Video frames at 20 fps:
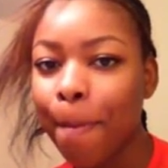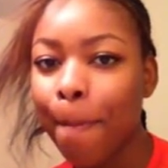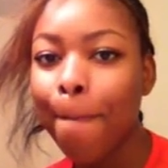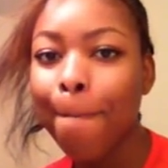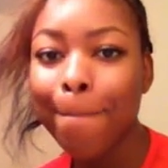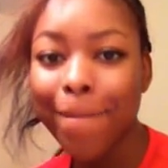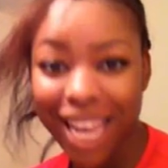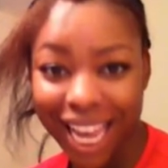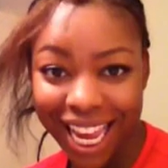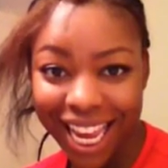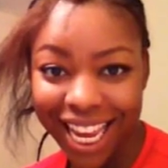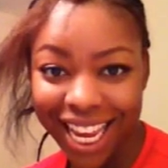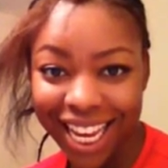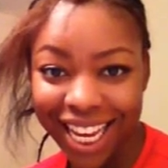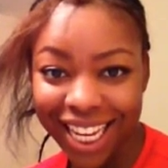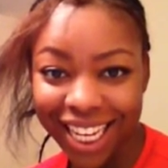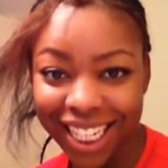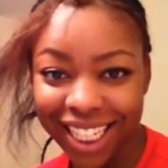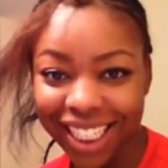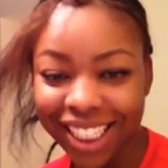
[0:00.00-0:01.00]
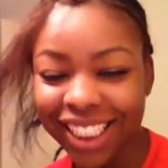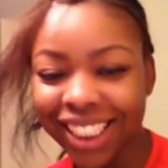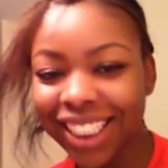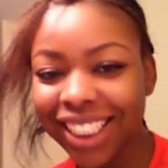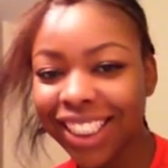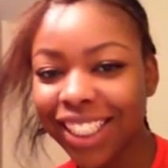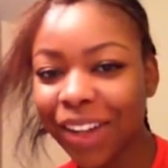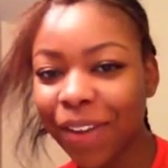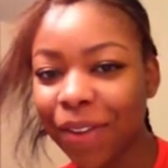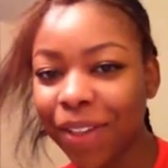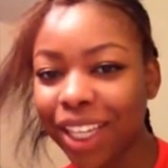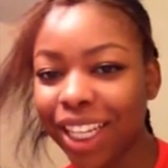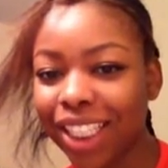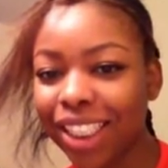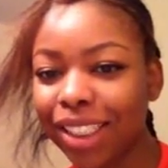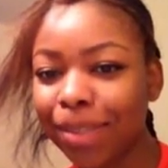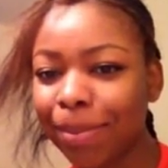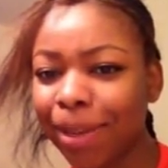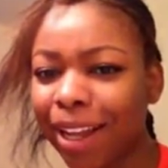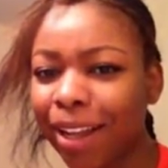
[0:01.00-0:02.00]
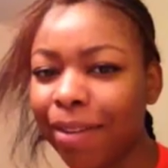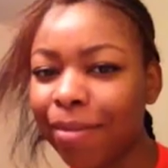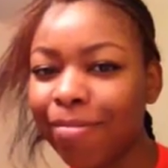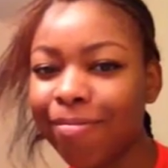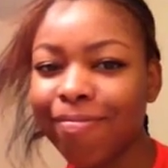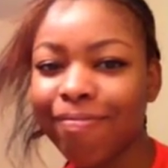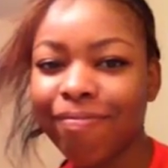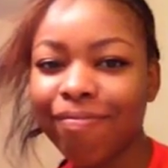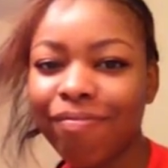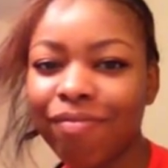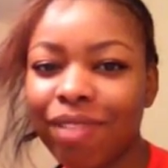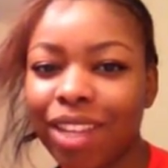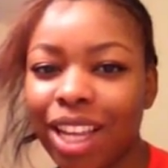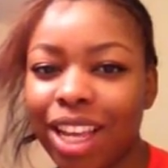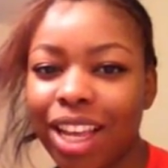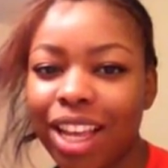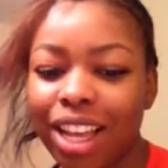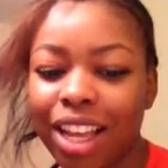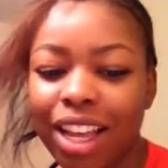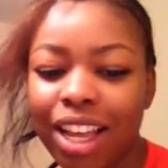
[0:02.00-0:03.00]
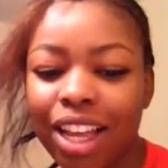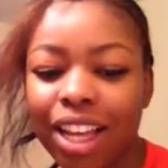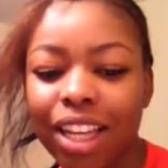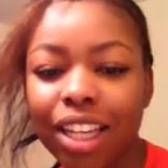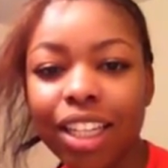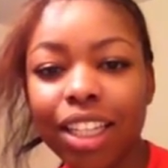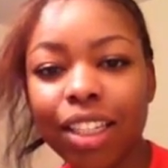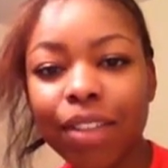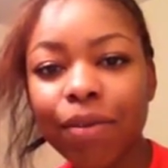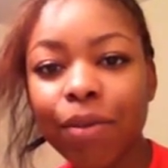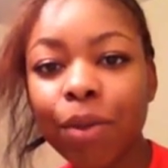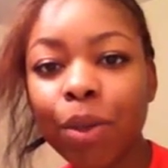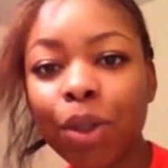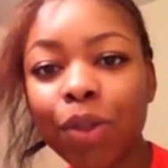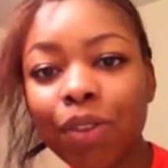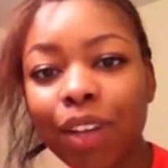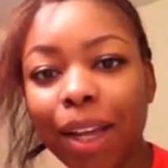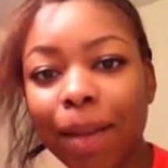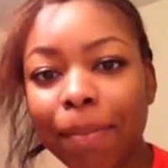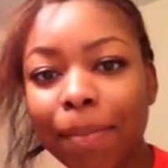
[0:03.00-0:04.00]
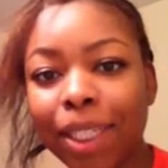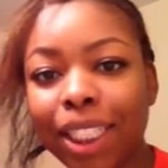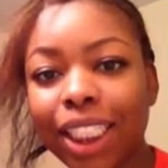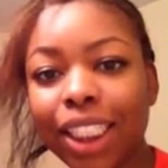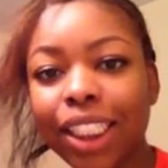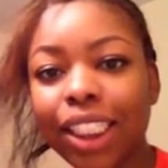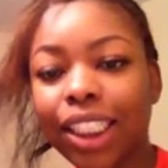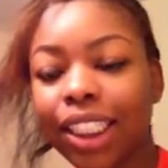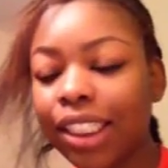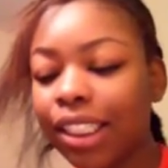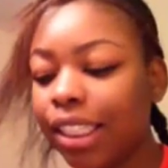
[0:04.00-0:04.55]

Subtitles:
May. So that's about a good 4 or 5 months.